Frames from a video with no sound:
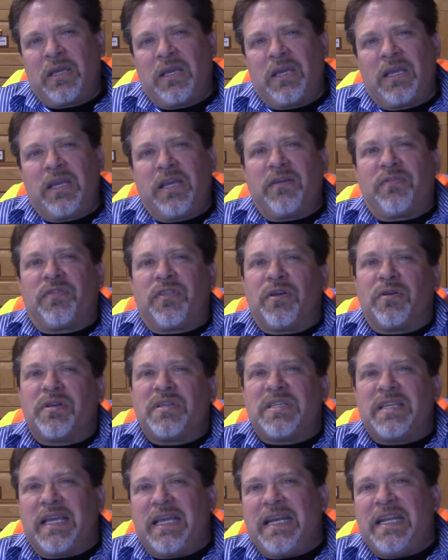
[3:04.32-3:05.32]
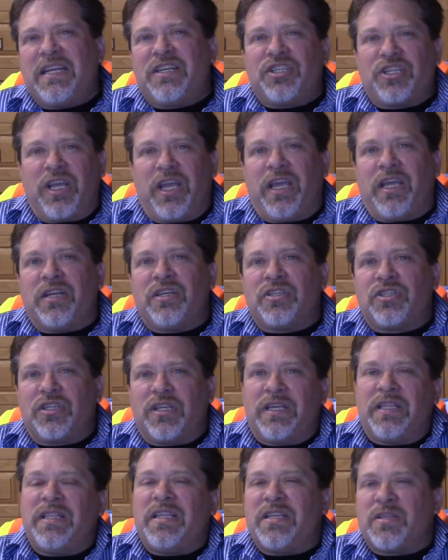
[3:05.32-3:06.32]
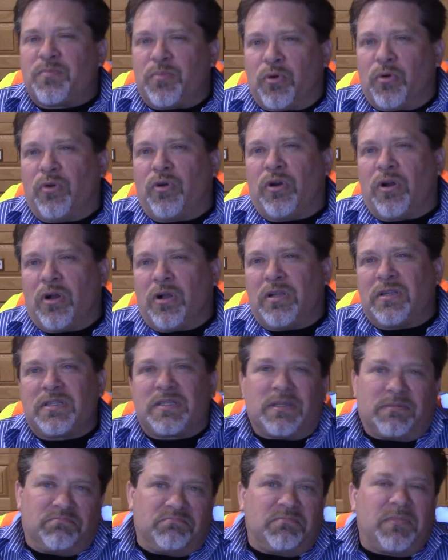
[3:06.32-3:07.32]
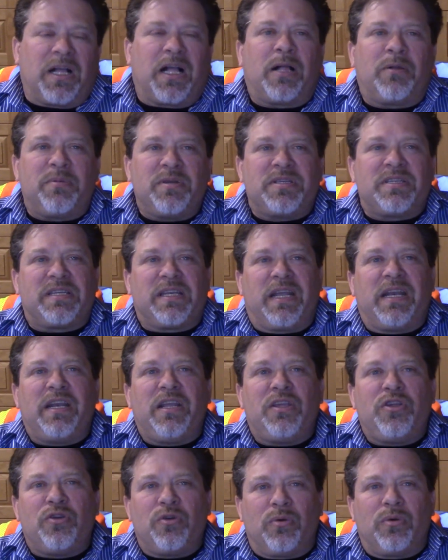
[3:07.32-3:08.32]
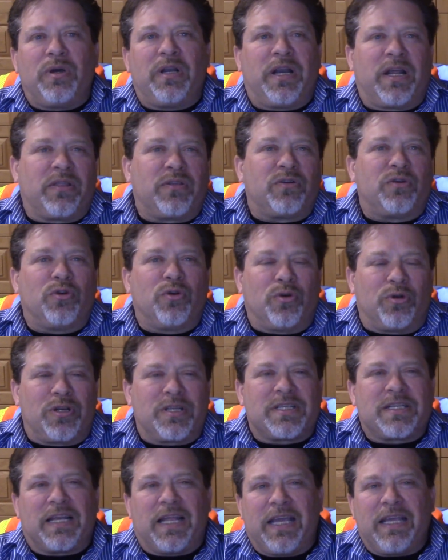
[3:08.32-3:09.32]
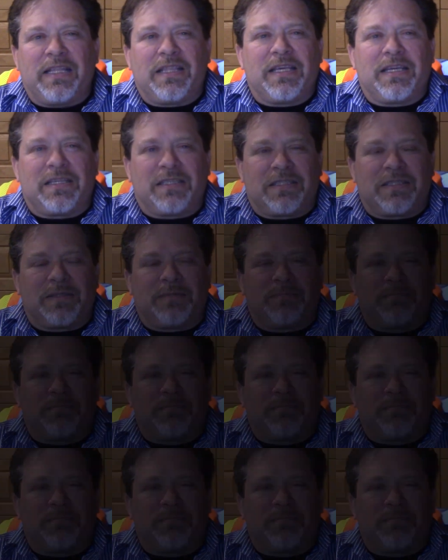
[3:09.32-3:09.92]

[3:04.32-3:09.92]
If there is any change in these protocols, I'll be sending you another notice like this.